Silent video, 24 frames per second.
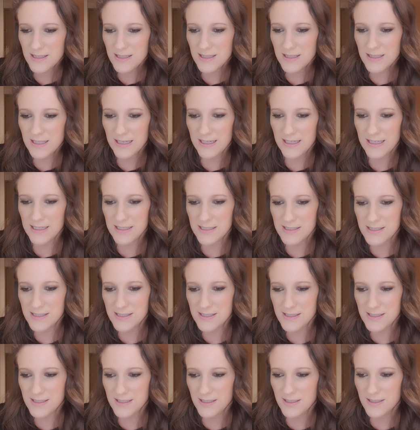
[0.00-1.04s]
that
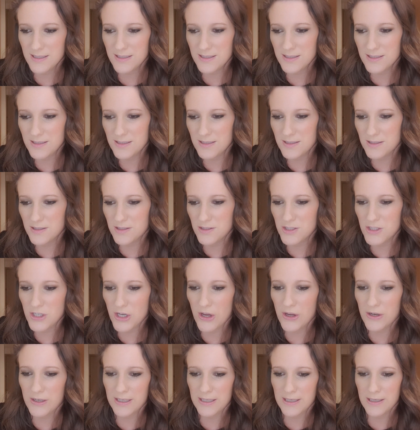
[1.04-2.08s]
it's
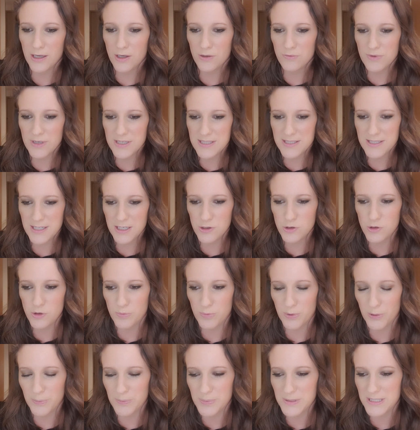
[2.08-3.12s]
turning a residential
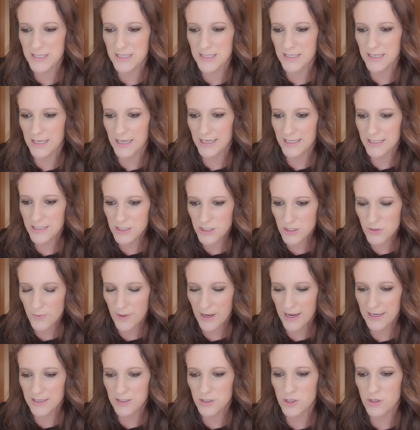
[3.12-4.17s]
property into a
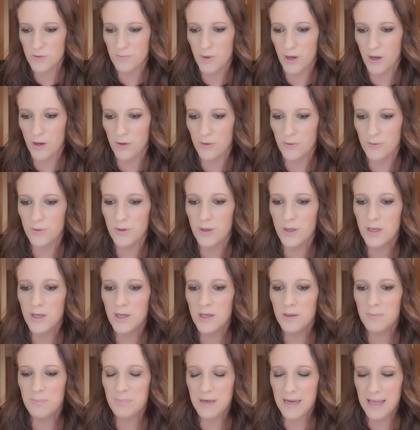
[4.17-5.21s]
HMO,
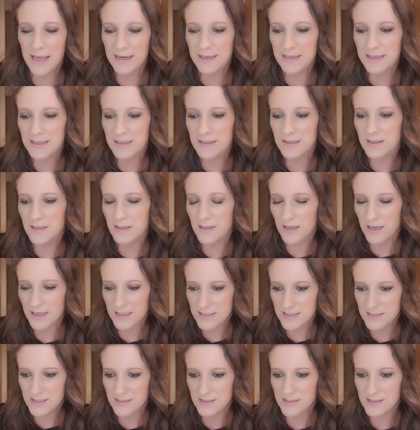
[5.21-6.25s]
planning,
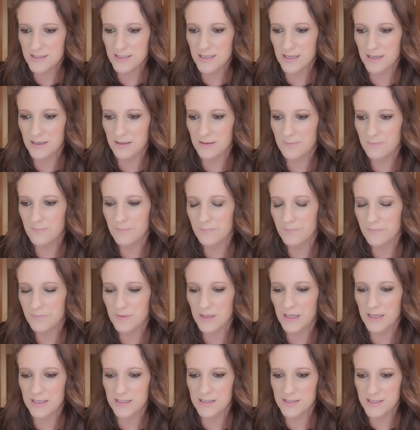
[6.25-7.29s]
licensing,
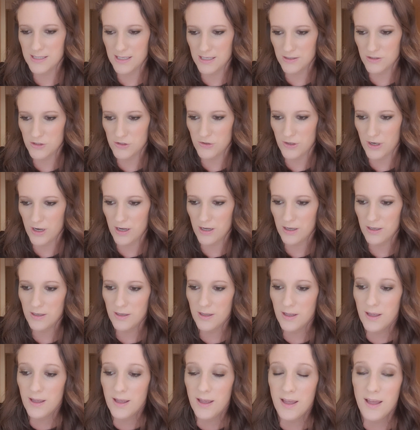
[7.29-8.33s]
etc.
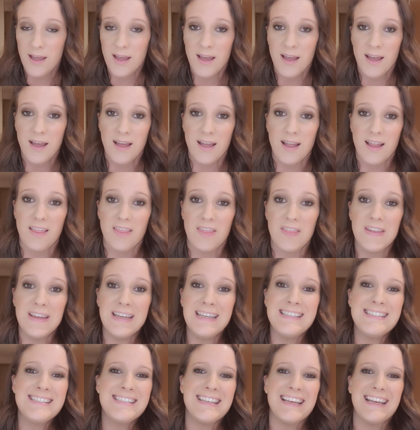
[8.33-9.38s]

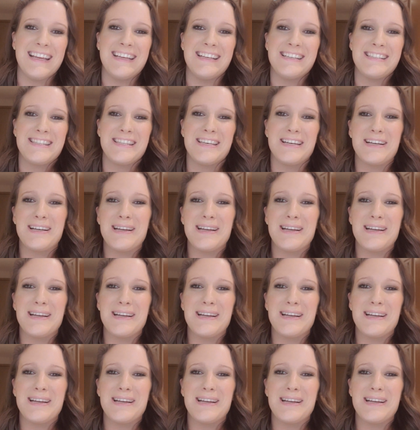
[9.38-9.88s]
This is the